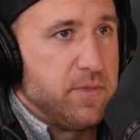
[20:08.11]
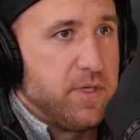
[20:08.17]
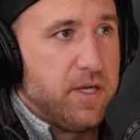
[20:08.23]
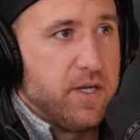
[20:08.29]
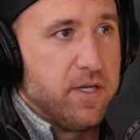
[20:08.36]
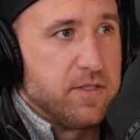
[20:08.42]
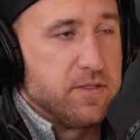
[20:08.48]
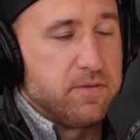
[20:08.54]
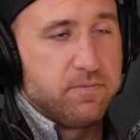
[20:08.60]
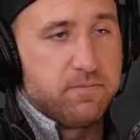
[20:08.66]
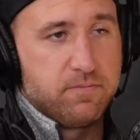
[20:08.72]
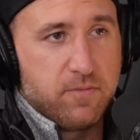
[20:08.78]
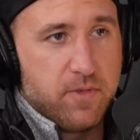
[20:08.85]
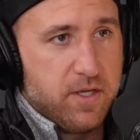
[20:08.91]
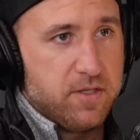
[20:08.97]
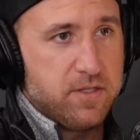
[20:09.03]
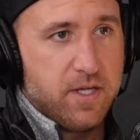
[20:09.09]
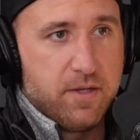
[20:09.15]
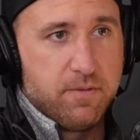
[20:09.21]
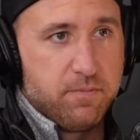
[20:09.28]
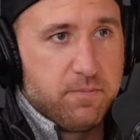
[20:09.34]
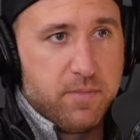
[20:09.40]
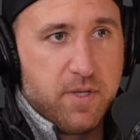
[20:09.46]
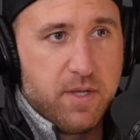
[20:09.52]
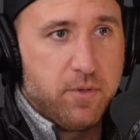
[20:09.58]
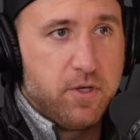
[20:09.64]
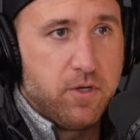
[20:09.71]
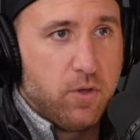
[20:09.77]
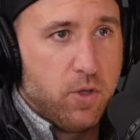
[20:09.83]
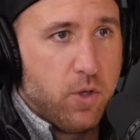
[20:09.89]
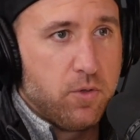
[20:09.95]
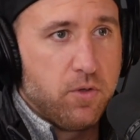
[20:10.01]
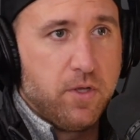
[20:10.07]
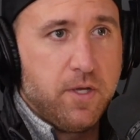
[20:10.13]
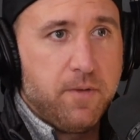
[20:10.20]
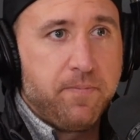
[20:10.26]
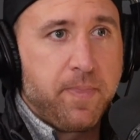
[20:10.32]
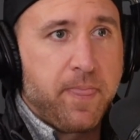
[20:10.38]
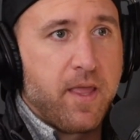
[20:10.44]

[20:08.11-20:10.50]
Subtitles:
Because like you said, people here locally,